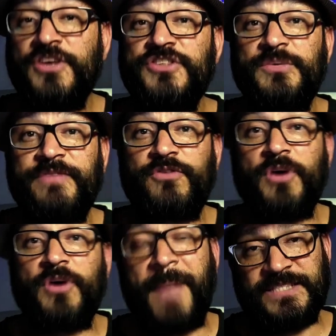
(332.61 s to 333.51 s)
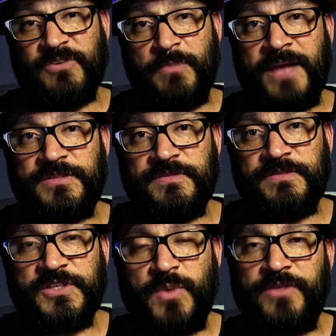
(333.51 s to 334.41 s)
So we've got massive amounts of
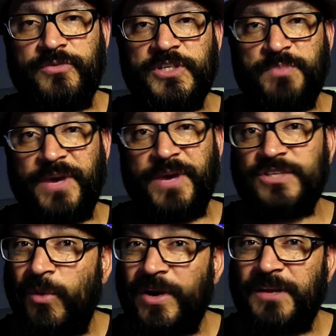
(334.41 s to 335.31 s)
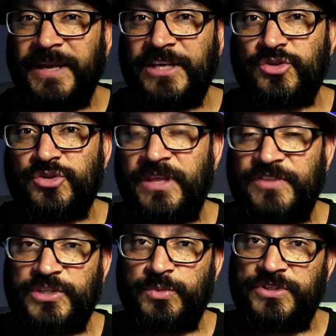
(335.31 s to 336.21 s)
this weathering spray. So I wanted to make sure that
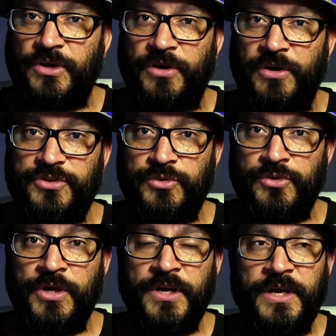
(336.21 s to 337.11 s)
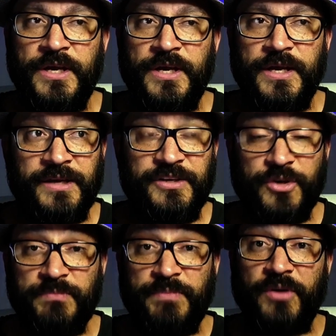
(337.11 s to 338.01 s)
this was going to, you
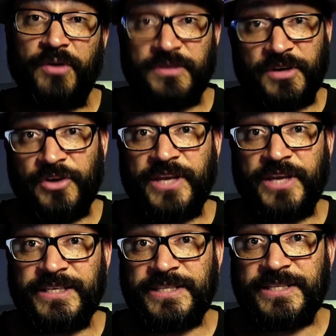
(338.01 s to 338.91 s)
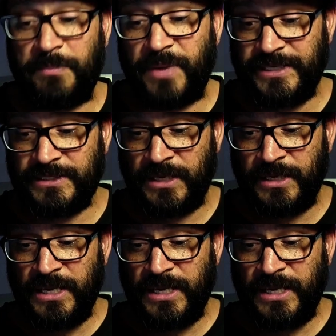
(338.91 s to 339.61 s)
know, bond okay to that paint.